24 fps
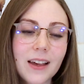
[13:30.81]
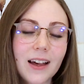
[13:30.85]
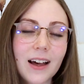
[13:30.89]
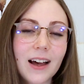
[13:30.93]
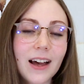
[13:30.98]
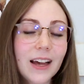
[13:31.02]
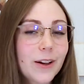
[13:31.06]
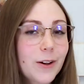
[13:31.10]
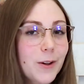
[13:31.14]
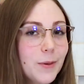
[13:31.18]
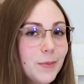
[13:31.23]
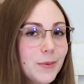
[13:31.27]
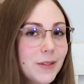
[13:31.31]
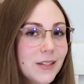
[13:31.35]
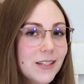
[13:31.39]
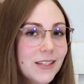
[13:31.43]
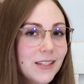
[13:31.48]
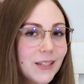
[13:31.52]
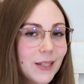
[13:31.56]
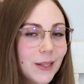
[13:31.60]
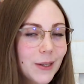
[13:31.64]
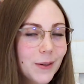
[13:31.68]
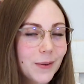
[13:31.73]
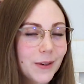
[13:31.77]
I hope to
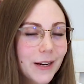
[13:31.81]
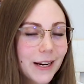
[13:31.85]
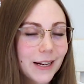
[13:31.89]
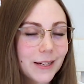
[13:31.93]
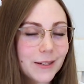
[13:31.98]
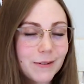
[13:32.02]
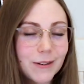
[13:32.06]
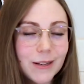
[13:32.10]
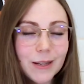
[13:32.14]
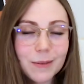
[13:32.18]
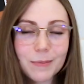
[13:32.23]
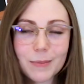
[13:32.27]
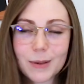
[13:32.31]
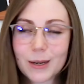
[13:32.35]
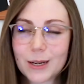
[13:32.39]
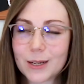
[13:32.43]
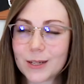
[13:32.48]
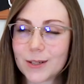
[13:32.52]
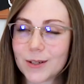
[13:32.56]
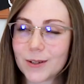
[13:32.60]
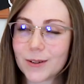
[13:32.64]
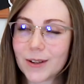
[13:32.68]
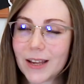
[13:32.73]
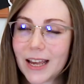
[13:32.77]
see you next week, but
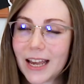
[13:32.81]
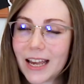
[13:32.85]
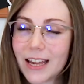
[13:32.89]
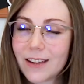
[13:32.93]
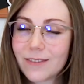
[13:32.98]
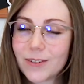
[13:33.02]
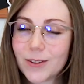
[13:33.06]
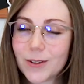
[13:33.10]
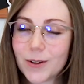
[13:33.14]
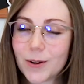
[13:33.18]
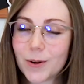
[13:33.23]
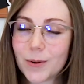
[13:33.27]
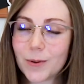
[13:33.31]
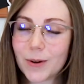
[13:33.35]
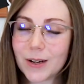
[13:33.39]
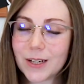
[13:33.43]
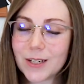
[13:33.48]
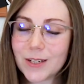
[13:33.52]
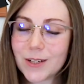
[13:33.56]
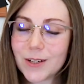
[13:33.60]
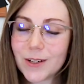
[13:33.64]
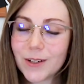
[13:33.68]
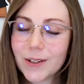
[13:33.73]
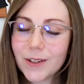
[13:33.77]
it's okay if you don't
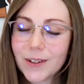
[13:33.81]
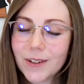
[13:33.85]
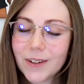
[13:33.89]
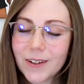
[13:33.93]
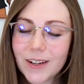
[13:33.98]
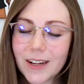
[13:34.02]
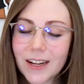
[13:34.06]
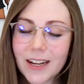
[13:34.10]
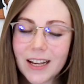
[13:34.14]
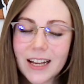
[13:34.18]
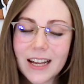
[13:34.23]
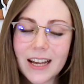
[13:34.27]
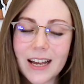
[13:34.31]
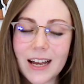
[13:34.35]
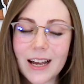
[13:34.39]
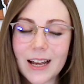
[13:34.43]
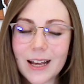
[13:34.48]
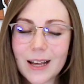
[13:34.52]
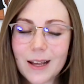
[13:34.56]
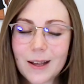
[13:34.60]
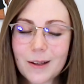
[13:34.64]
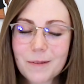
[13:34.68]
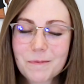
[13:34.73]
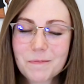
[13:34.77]
want to.
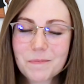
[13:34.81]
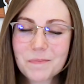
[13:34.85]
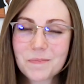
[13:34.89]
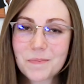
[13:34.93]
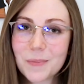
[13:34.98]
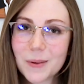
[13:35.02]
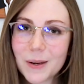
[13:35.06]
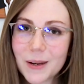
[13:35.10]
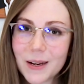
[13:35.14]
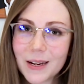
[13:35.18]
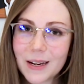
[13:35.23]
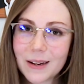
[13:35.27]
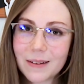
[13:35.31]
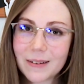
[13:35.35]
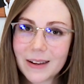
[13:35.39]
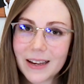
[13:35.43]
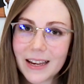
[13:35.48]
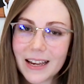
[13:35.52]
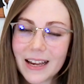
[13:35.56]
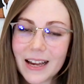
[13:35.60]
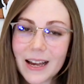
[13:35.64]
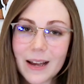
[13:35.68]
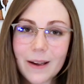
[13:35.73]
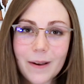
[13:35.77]
But
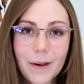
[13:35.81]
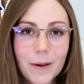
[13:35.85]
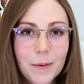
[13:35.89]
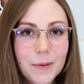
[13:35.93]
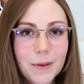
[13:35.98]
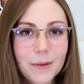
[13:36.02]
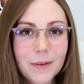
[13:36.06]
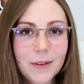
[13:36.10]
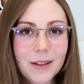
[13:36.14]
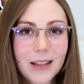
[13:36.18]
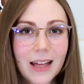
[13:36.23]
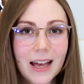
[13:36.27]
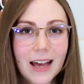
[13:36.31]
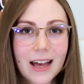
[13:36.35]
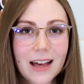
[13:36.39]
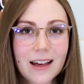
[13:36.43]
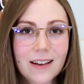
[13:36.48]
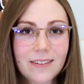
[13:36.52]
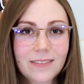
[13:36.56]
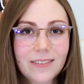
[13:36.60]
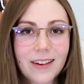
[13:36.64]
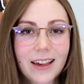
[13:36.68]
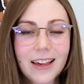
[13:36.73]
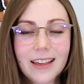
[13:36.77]
anyway, I hope you all
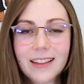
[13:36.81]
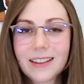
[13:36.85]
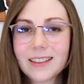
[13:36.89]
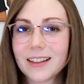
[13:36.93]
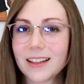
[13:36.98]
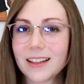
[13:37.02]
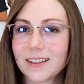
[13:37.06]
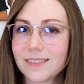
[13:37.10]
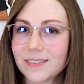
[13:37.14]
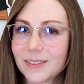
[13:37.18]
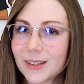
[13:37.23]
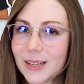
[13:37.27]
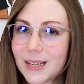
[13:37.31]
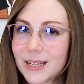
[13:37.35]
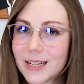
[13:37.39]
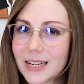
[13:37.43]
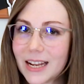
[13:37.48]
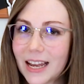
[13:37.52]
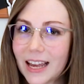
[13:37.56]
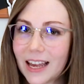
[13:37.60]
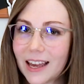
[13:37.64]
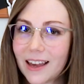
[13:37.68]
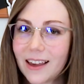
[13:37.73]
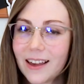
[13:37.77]
have a lovely
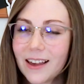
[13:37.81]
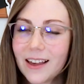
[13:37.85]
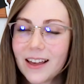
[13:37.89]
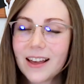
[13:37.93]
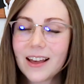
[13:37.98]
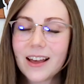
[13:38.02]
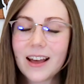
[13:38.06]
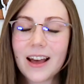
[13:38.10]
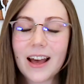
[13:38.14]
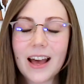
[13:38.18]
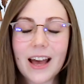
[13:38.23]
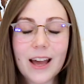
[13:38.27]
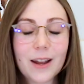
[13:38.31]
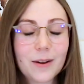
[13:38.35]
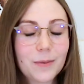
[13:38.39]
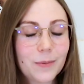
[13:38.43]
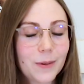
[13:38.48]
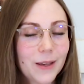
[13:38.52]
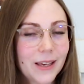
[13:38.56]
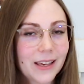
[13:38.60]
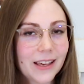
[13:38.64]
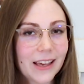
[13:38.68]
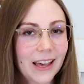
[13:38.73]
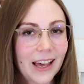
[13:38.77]
day and
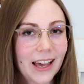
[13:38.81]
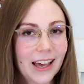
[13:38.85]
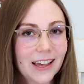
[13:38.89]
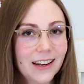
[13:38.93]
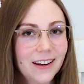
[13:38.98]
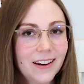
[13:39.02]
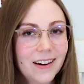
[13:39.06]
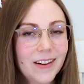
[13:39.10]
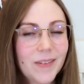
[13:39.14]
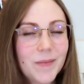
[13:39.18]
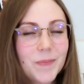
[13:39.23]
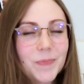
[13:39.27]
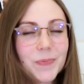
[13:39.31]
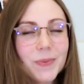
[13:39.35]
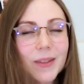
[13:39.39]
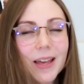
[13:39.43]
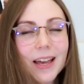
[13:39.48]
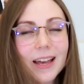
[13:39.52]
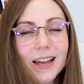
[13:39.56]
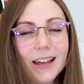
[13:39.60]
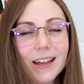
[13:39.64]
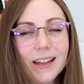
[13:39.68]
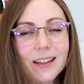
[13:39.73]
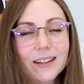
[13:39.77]
week ahead,
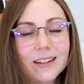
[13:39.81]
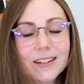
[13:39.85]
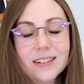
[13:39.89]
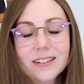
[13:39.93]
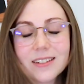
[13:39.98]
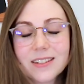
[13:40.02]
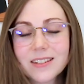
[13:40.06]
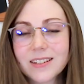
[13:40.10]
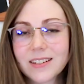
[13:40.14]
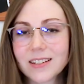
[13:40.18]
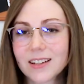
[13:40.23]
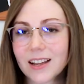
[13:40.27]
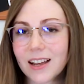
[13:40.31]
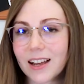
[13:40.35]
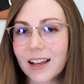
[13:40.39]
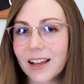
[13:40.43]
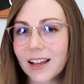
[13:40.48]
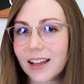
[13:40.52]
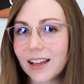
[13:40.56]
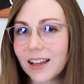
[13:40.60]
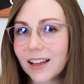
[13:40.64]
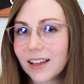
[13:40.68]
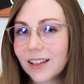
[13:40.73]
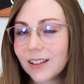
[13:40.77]
and
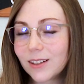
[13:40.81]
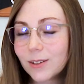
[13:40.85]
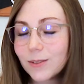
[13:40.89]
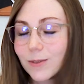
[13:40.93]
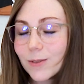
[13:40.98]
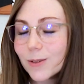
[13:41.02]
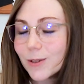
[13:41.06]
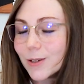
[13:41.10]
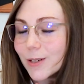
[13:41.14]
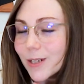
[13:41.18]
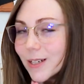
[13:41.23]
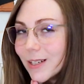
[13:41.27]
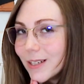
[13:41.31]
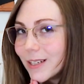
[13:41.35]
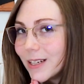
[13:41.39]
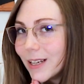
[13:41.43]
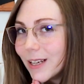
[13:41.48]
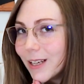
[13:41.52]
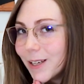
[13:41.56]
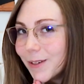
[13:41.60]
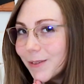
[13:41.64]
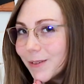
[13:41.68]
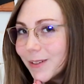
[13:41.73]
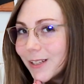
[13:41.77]
I look forward to seeing
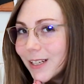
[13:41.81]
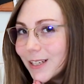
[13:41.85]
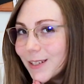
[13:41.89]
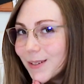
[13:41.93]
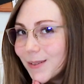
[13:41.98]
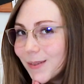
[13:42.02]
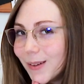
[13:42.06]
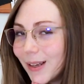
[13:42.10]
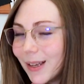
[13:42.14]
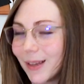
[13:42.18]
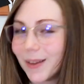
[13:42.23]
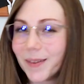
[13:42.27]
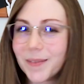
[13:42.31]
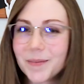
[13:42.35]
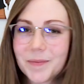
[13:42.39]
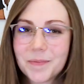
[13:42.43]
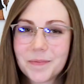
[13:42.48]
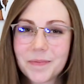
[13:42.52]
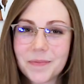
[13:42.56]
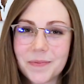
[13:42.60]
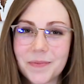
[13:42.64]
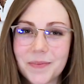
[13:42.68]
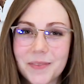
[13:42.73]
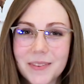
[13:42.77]
you all next week.
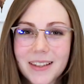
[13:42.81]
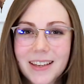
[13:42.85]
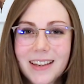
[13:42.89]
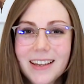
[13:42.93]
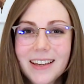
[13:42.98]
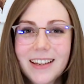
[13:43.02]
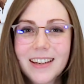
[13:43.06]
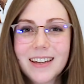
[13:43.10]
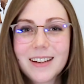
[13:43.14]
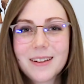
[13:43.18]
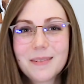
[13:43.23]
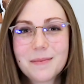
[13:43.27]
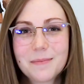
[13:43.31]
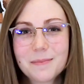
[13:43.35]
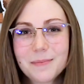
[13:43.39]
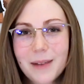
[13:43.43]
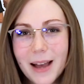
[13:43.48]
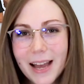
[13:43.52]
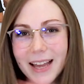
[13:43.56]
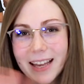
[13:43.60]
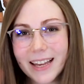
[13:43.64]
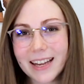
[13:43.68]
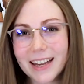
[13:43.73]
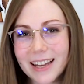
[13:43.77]

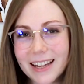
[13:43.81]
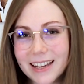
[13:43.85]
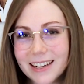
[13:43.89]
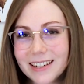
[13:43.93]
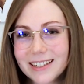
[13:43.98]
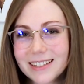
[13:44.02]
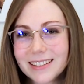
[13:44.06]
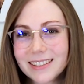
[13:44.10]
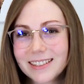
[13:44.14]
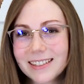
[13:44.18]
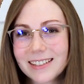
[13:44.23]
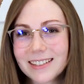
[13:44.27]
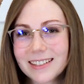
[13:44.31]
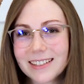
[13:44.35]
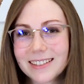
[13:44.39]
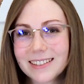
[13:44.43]
Bye guys!